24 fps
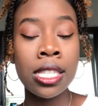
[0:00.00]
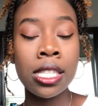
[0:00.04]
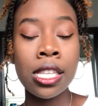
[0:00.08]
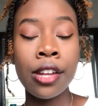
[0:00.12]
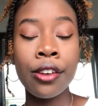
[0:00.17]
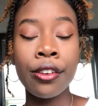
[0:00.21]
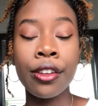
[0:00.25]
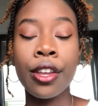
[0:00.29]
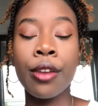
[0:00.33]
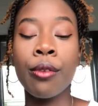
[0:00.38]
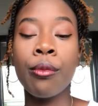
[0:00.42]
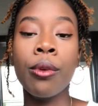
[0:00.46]
I don't
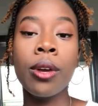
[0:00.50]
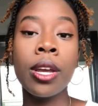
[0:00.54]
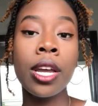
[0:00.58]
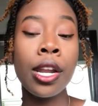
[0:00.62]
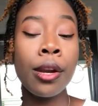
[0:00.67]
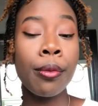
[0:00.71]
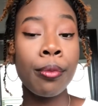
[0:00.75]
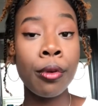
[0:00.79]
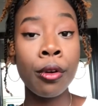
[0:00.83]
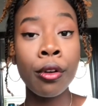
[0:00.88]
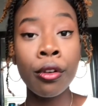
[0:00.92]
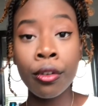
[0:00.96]
care what kind of
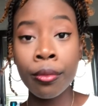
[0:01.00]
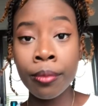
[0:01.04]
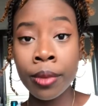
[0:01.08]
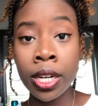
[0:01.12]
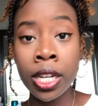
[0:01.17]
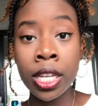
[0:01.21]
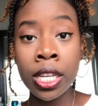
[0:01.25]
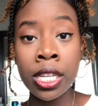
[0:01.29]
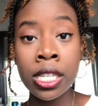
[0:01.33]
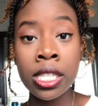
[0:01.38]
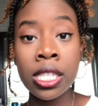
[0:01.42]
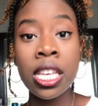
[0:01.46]
program
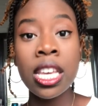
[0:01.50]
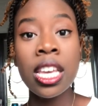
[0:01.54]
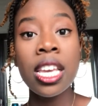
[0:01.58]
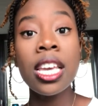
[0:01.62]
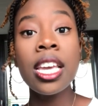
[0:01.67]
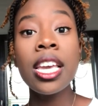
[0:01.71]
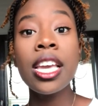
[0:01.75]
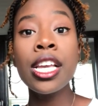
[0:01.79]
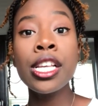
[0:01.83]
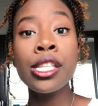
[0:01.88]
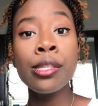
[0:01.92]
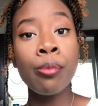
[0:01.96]
it
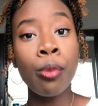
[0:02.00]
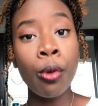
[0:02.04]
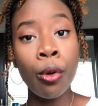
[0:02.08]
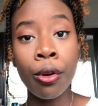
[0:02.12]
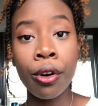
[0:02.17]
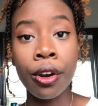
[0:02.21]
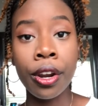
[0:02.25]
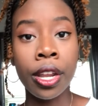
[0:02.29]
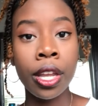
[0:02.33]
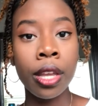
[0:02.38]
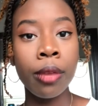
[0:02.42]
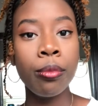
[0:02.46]
is
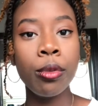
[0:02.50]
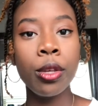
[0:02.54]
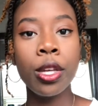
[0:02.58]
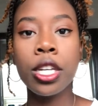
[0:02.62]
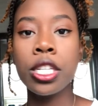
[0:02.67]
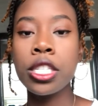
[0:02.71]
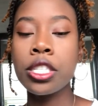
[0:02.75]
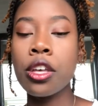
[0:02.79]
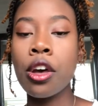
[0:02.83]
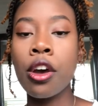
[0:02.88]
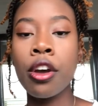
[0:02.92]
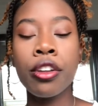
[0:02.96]
boring, because
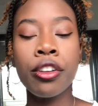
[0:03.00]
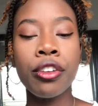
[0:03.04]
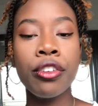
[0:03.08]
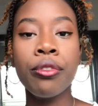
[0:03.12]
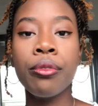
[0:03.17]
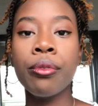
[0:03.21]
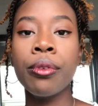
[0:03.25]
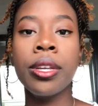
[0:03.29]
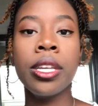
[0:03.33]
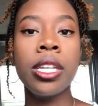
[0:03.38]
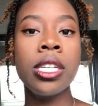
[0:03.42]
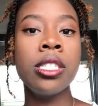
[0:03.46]
all you're
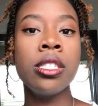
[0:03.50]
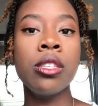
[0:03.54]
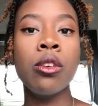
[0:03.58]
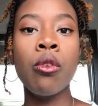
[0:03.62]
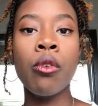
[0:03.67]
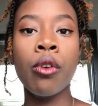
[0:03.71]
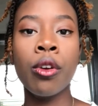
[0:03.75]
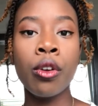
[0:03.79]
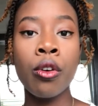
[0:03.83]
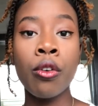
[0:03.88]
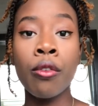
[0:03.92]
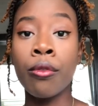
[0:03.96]
doing is
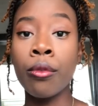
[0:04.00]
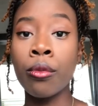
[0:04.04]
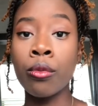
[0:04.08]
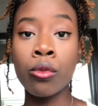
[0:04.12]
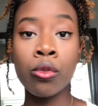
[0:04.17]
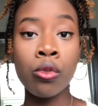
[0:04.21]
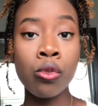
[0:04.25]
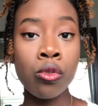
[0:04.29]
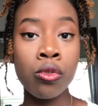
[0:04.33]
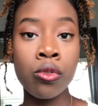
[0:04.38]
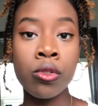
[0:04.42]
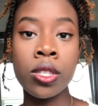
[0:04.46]
going over
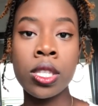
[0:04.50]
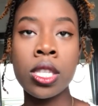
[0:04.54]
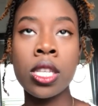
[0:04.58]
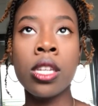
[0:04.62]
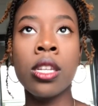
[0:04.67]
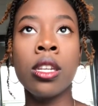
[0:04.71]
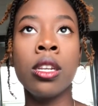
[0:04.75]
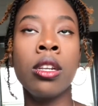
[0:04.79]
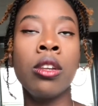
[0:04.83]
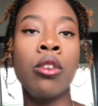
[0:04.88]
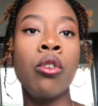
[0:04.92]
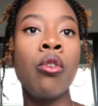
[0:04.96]
rules
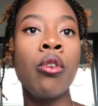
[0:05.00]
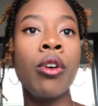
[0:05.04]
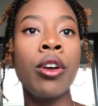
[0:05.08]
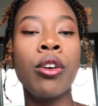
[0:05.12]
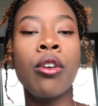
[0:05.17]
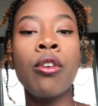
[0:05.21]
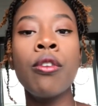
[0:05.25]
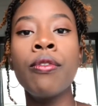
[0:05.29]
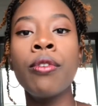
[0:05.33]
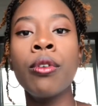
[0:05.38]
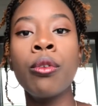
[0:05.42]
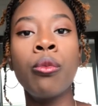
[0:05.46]
and going
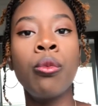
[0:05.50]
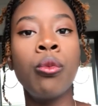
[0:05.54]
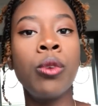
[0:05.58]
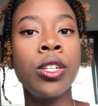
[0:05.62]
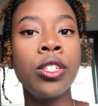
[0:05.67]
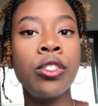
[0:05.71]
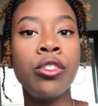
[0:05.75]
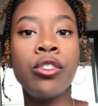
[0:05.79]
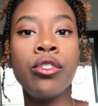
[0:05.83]
over what